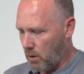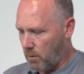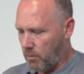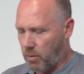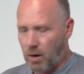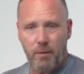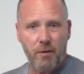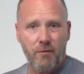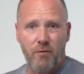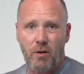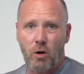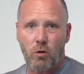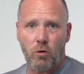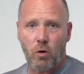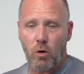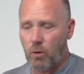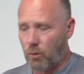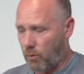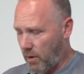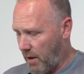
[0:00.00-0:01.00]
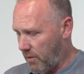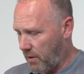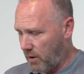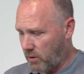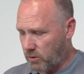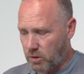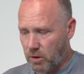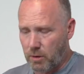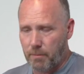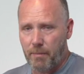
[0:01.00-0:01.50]
probably Velcro it right there
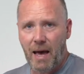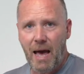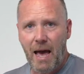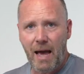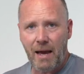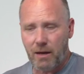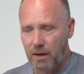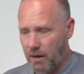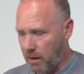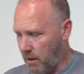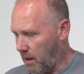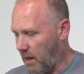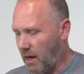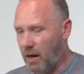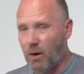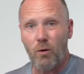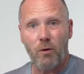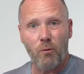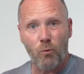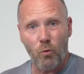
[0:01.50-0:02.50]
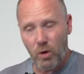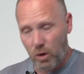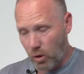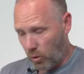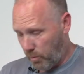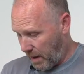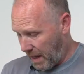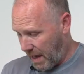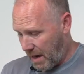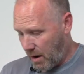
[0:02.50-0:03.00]
to the back and it will
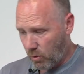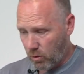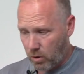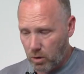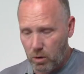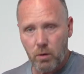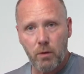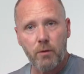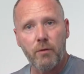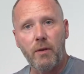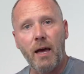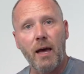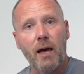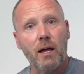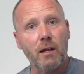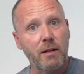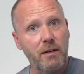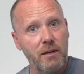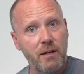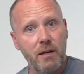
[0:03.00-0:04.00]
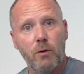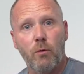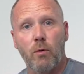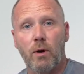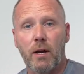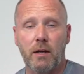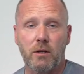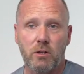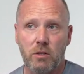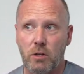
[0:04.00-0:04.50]
power the LED
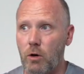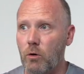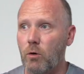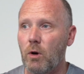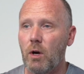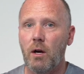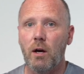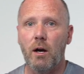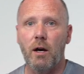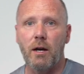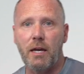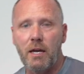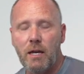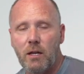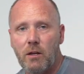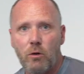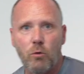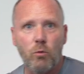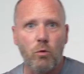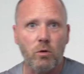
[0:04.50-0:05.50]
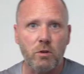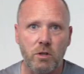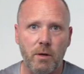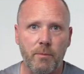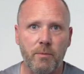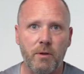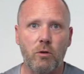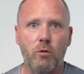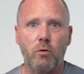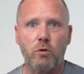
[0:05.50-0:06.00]
ring. So again, you want
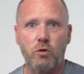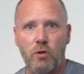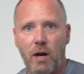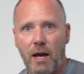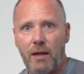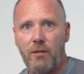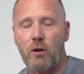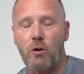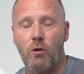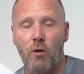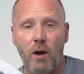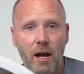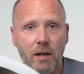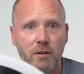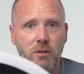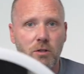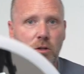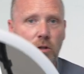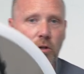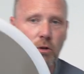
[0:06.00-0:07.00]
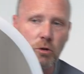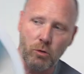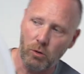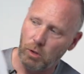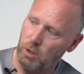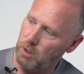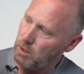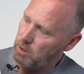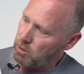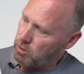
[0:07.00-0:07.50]
something to attract the crowd to you
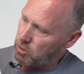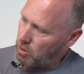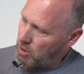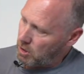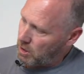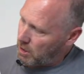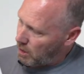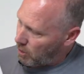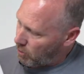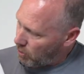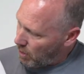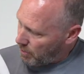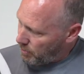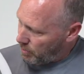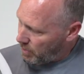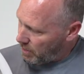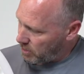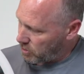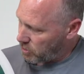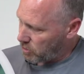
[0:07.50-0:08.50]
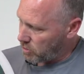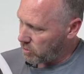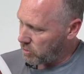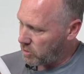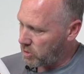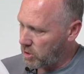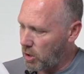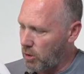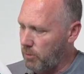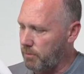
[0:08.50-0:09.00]
so you can get great pictures.
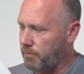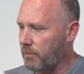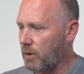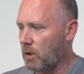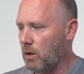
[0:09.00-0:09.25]
So